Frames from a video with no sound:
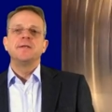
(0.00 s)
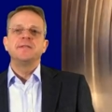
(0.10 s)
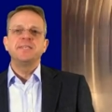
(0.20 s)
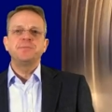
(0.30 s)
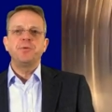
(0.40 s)

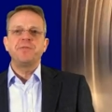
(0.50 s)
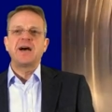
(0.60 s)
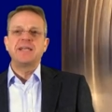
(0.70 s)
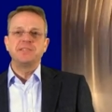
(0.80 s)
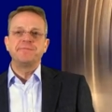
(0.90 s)
This
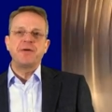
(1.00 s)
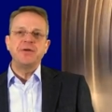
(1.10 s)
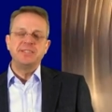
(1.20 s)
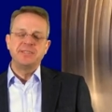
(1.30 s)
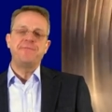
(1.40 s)
provides a
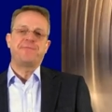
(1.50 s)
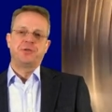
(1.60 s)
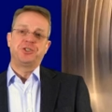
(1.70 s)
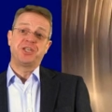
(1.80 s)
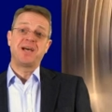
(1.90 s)
very
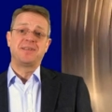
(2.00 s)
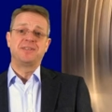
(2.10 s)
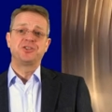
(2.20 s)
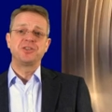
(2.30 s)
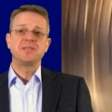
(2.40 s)
different
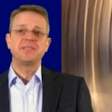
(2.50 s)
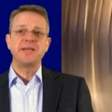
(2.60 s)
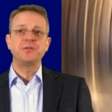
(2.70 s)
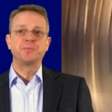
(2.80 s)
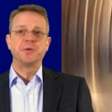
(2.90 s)
challenge to the
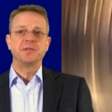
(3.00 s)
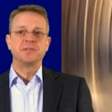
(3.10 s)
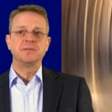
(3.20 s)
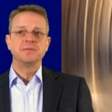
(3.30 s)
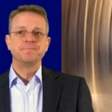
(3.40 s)

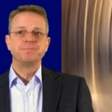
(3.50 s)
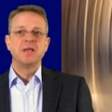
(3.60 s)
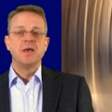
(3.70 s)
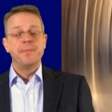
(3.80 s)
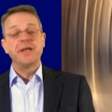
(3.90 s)
salesperson,
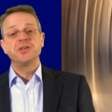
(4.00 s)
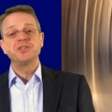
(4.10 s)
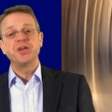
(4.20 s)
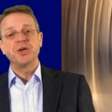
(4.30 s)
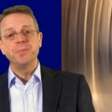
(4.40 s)

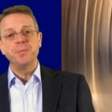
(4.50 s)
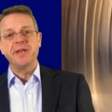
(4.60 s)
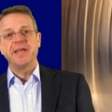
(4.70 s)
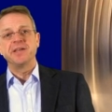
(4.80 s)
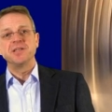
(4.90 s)
because the
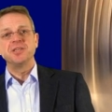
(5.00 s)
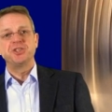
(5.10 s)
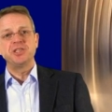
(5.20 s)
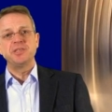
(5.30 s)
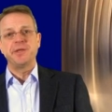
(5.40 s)
company can
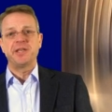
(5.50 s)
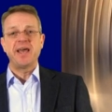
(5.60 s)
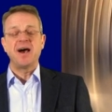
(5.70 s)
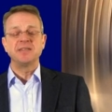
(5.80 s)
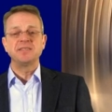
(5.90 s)

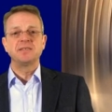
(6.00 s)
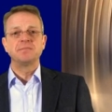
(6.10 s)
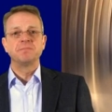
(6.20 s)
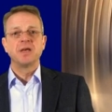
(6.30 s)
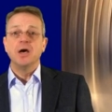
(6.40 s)
legitimately
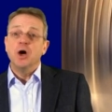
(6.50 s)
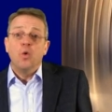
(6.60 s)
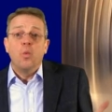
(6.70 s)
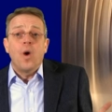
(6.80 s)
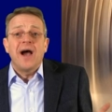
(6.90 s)
ask,
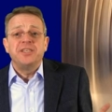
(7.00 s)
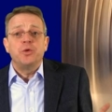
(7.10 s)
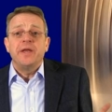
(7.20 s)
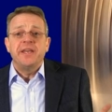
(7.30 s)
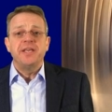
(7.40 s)
why
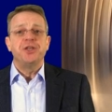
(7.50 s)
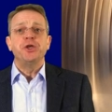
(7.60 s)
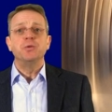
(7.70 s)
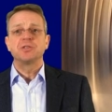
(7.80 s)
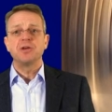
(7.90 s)
do we need
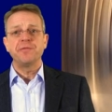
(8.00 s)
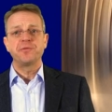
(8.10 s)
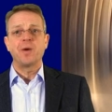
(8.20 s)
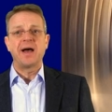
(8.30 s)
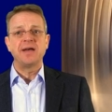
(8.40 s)
new
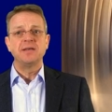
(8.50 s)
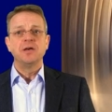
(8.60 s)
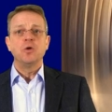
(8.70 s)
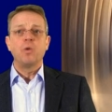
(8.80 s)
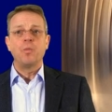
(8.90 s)
software
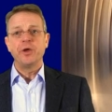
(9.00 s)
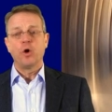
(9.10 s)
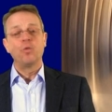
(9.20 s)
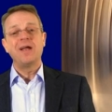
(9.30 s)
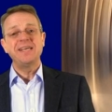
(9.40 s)
when we
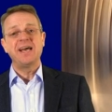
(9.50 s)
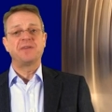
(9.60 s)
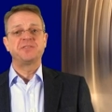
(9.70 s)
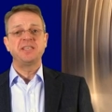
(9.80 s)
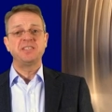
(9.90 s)
already
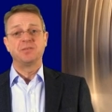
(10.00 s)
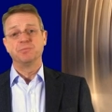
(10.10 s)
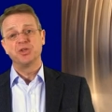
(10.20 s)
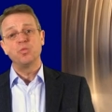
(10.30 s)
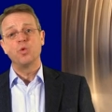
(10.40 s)
have
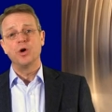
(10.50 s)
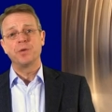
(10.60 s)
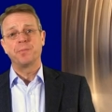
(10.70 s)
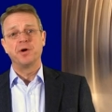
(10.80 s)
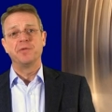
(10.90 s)
systems that
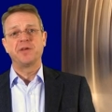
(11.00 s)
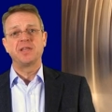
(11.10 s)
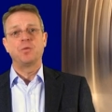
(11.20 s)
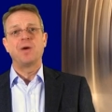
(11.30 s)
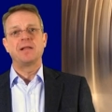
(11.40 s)
work
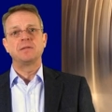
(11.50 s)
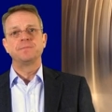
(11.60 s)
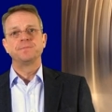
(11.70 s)
perfectly well?